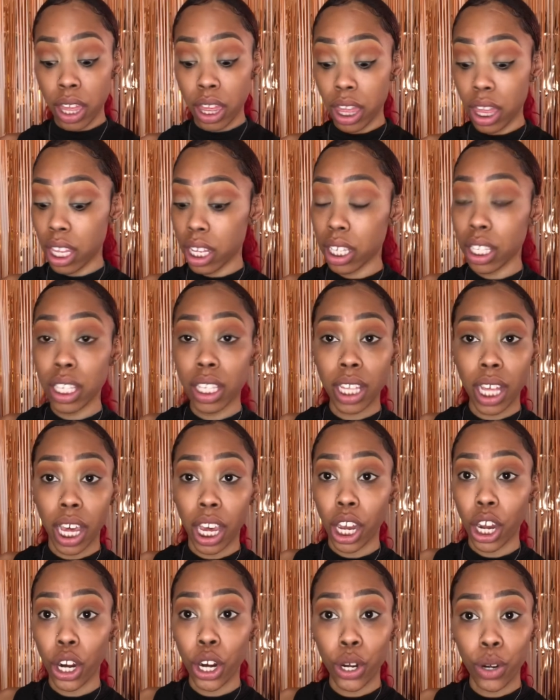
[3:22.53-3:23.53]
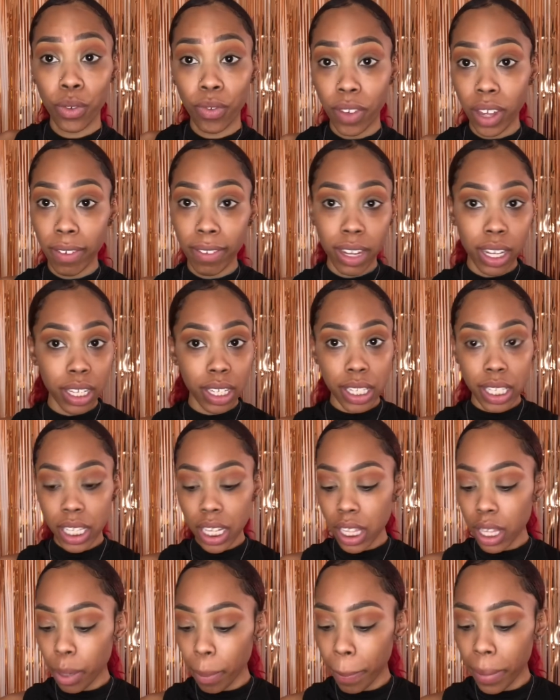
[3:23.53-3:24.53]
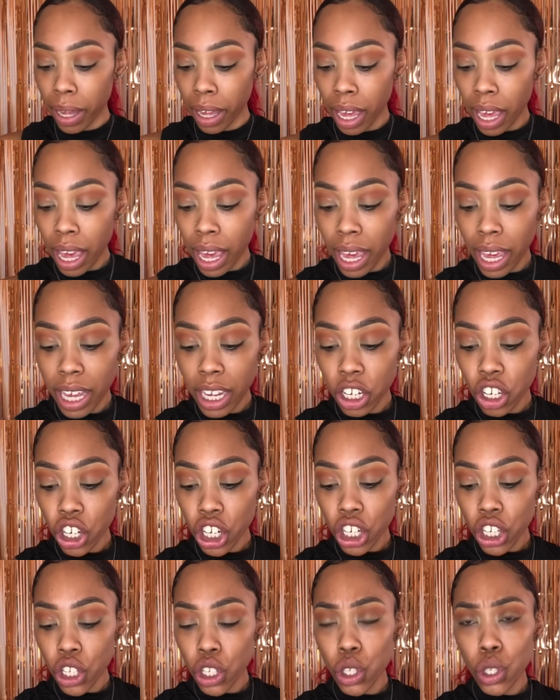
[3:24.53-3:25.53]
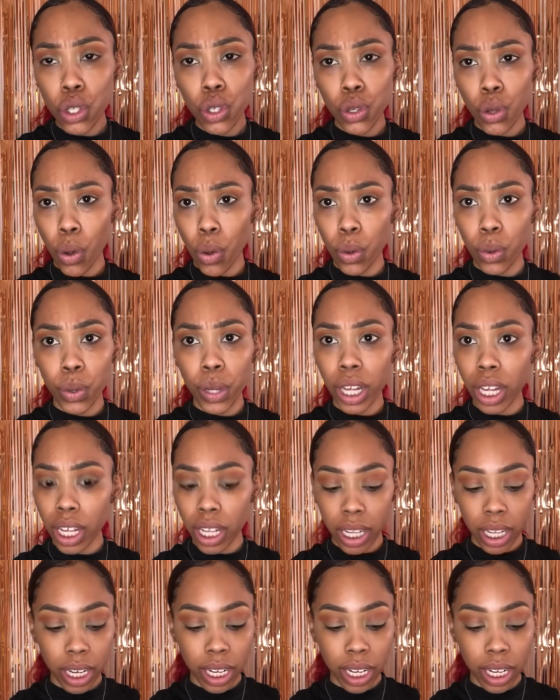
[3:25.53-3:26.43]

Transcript: this is like her new favorite concealer, but it's just so good.